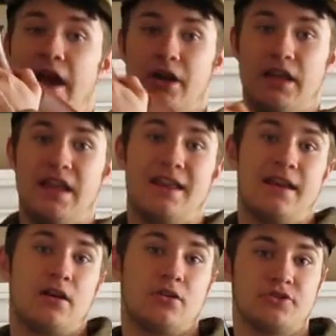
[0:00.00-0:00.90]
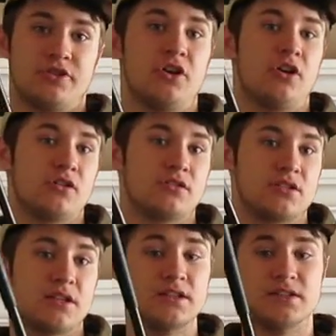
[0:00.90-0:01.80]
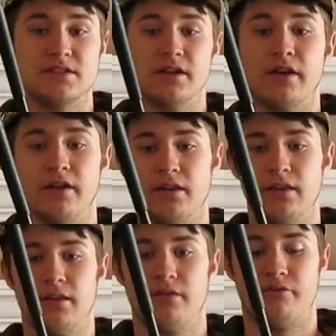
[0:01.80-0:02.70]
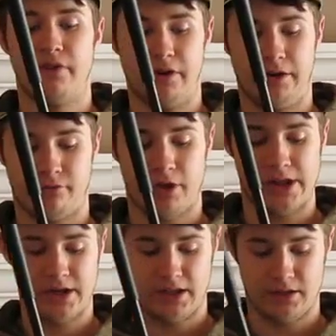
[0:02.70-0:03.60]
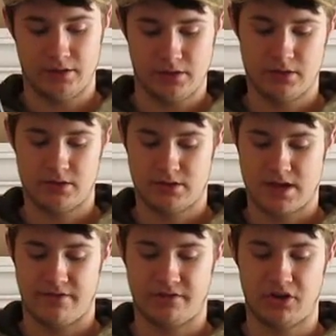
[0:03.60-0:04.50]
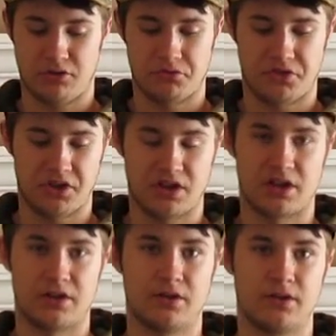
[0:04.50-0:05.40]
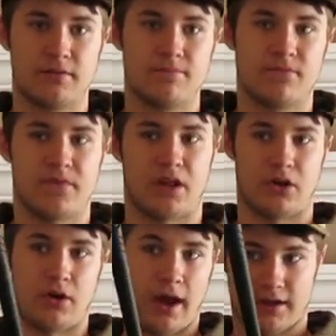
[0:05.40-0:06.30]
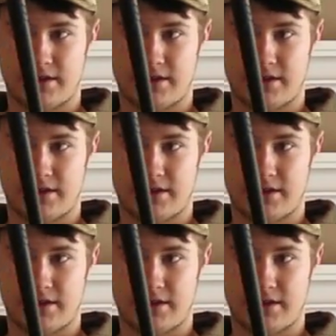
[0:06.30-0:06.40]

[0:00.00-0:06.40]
air to hit at 100 yards is very frightening to have to do with a gun. You know, I